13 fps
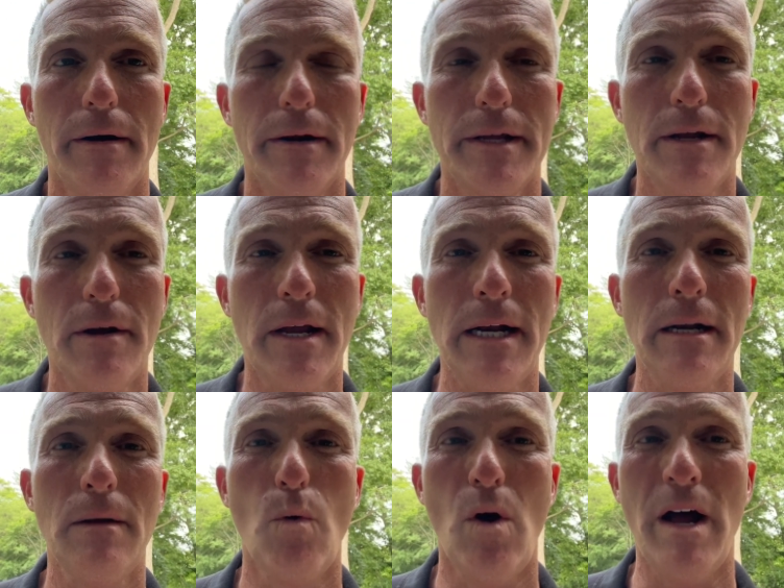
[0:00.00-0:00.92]
you
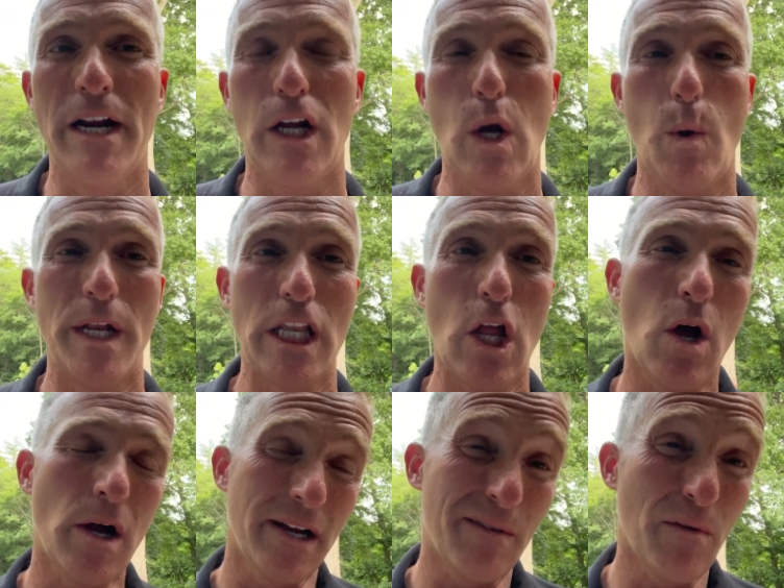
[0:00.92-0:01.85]
can want to go
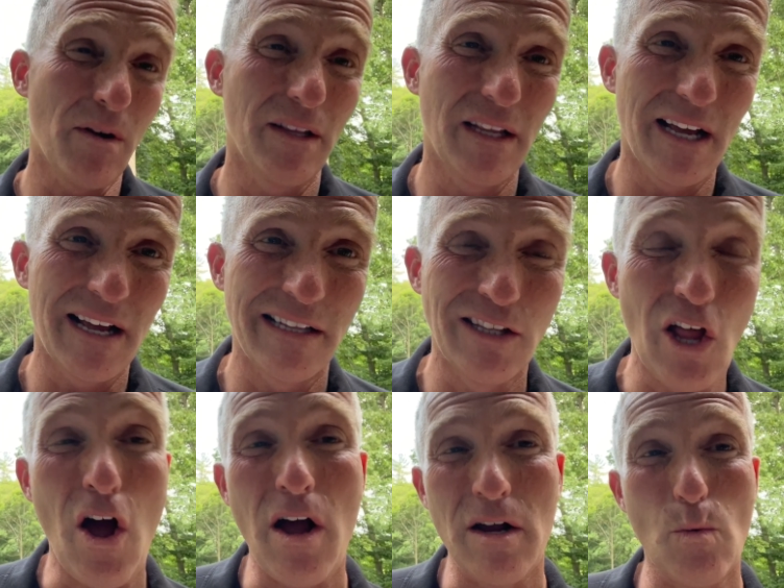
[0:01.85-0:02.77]
along
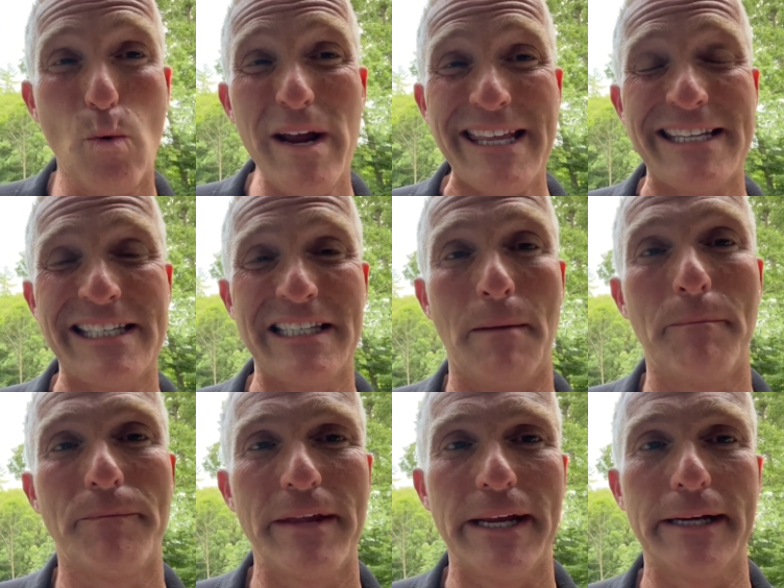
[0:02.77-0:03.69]
along with
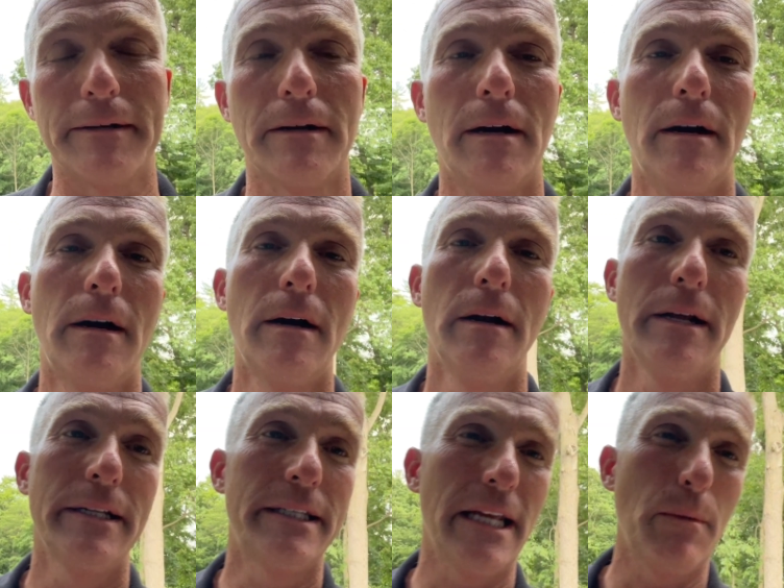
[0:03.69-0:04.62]
something
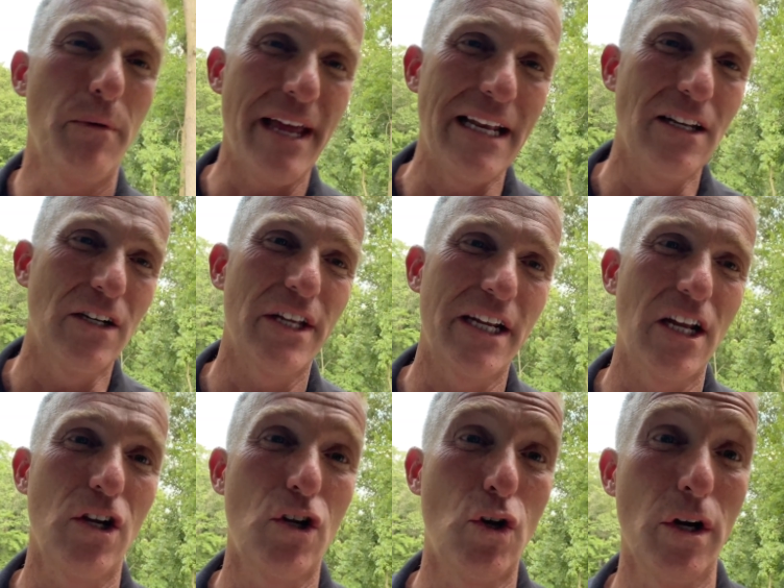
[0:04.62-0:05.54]
and say, well, that looks like
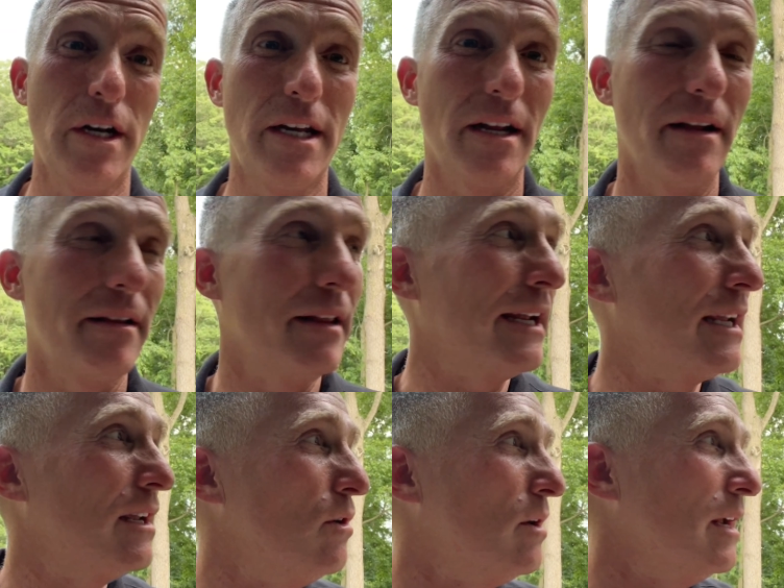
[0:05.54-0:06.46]
a good,
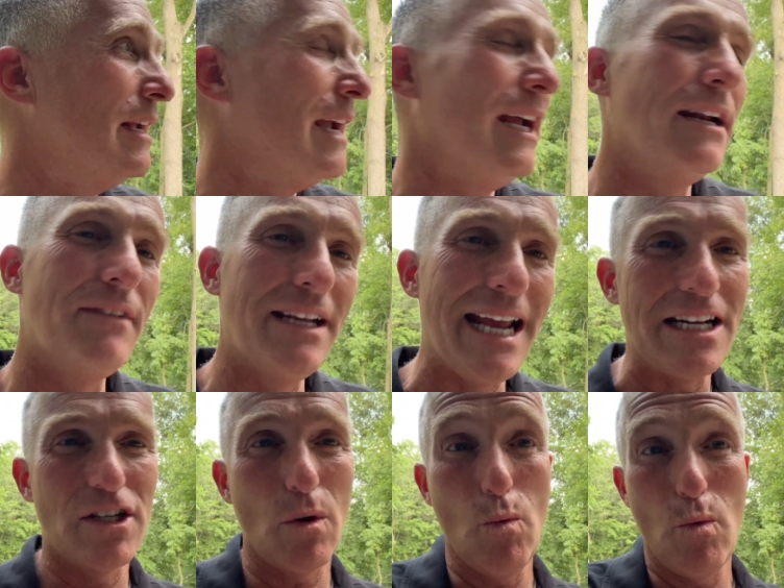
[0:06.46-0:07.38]
like you can kind of
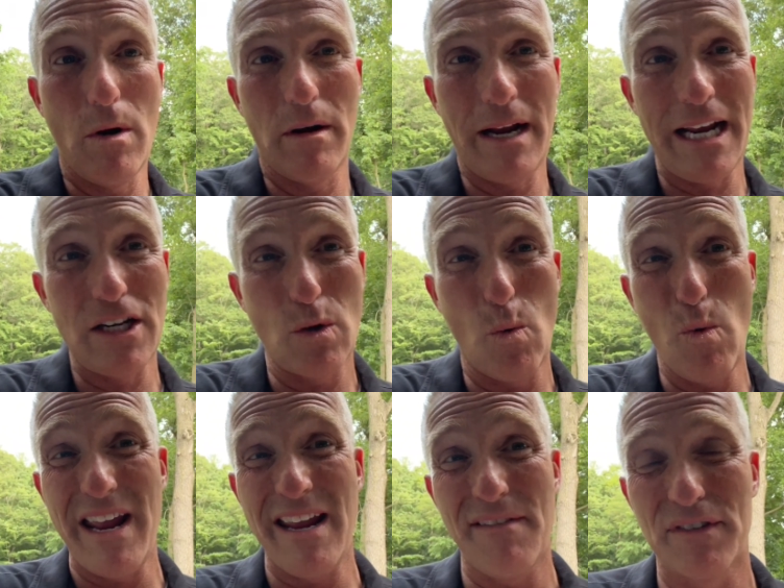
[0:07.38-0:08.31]
catch a, catch a
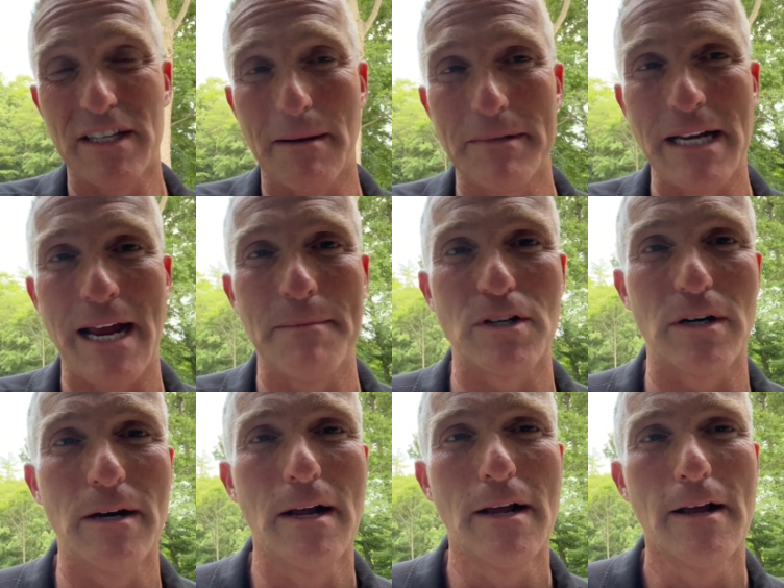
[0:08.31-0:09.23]
wave sometimes,
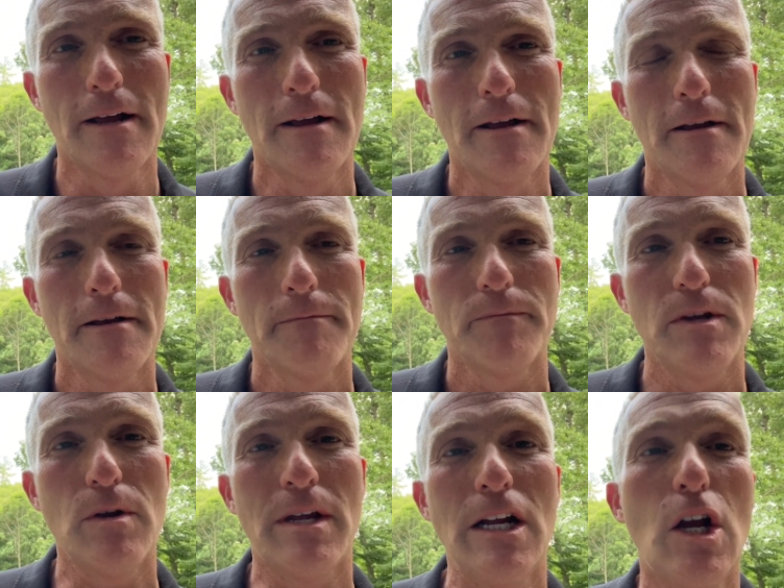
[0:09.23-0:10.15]
or
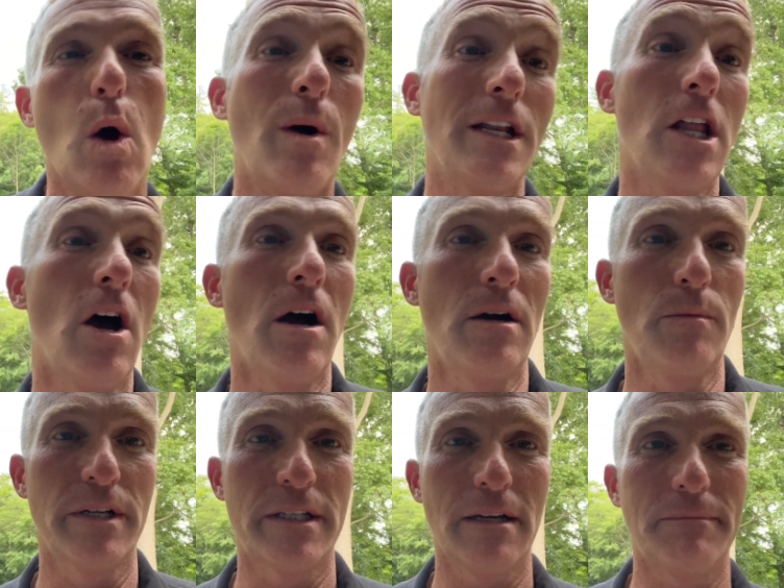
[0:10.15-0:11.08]
you can go along
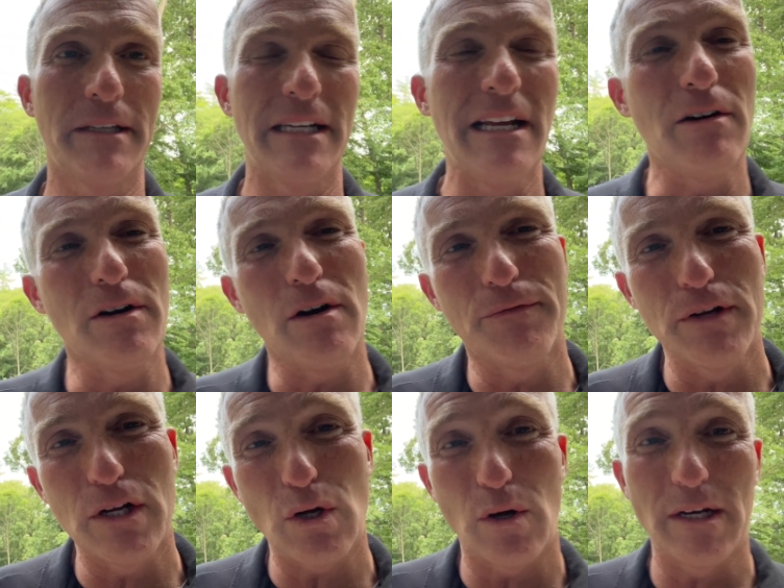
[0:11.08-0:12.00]
with something. You don't know if
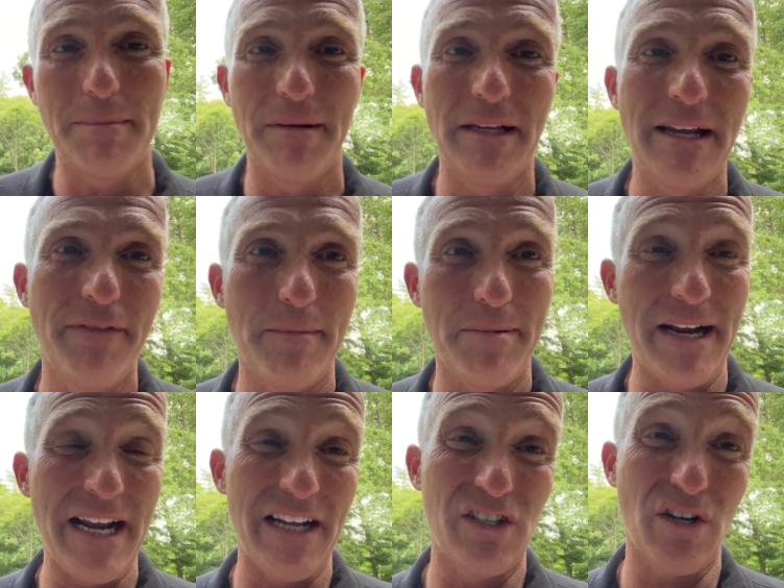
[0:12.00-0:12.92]
you totally believe it, but
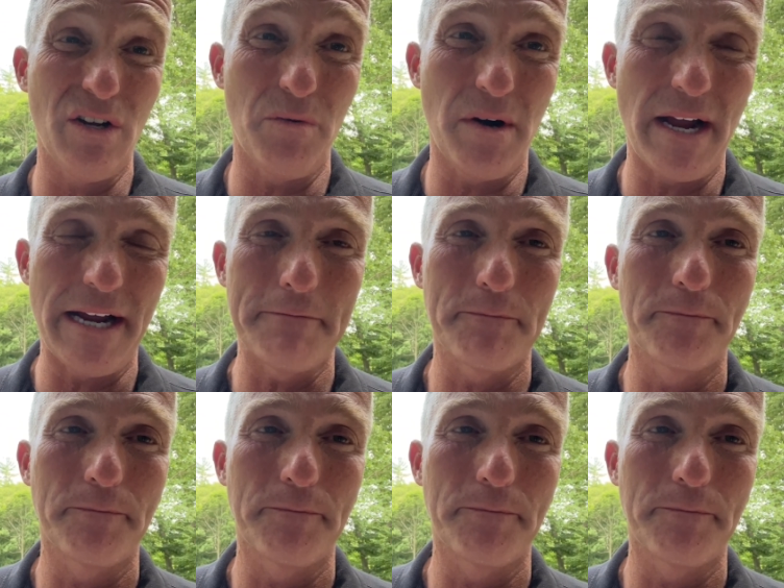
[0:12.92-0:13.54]
hey, it's a good ride.